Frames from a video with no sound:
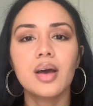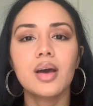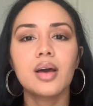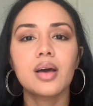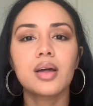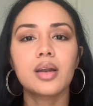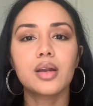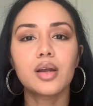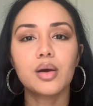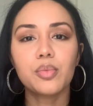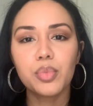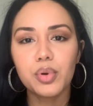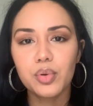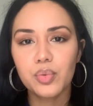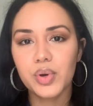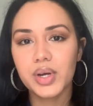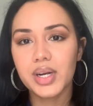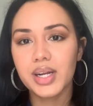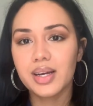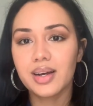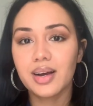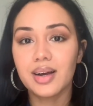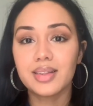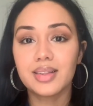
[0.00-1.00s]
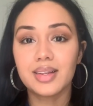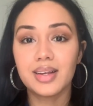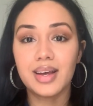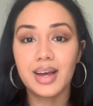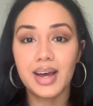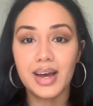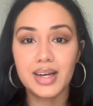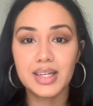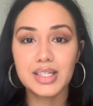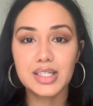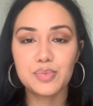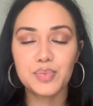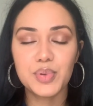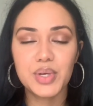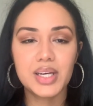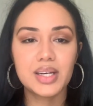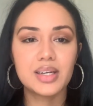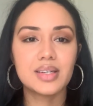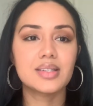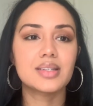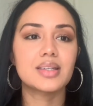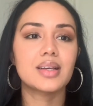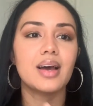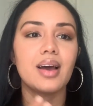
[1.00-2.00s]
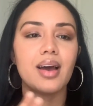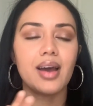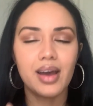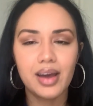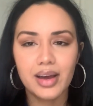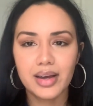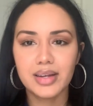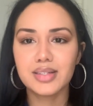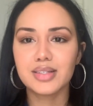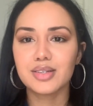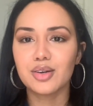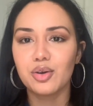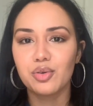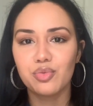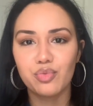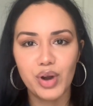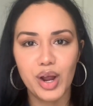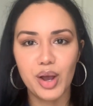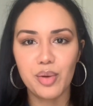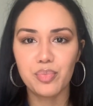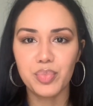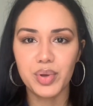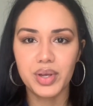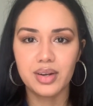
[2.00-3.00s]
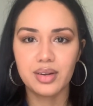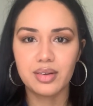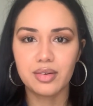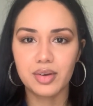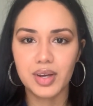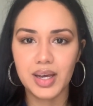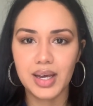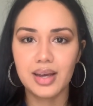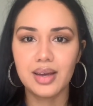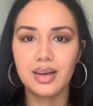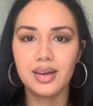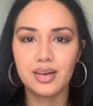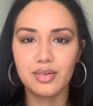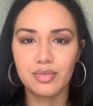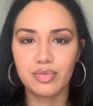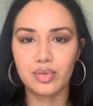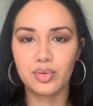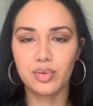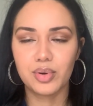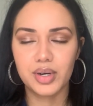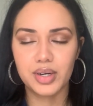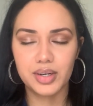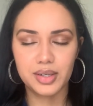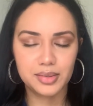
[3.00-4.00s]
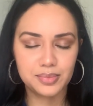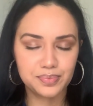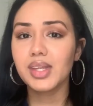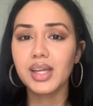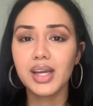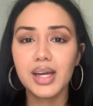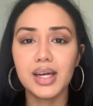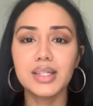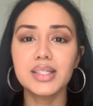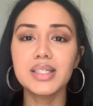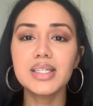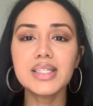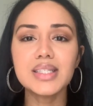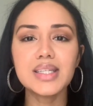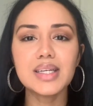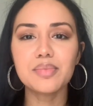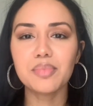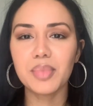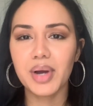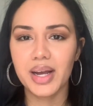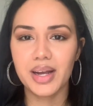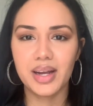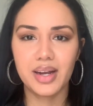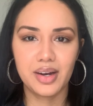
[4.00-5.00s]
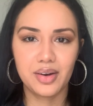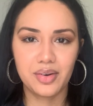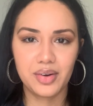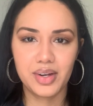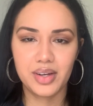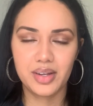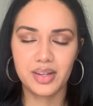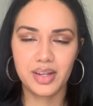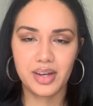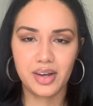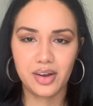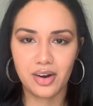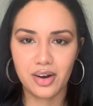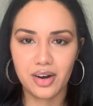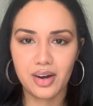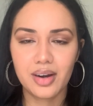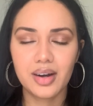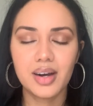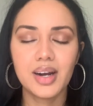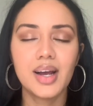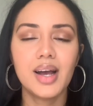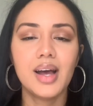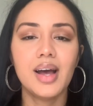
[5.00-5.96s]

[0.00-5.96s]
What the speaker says: Number one, it got the ants because ants are rampant, okay, in Florida. At least in my area, they are.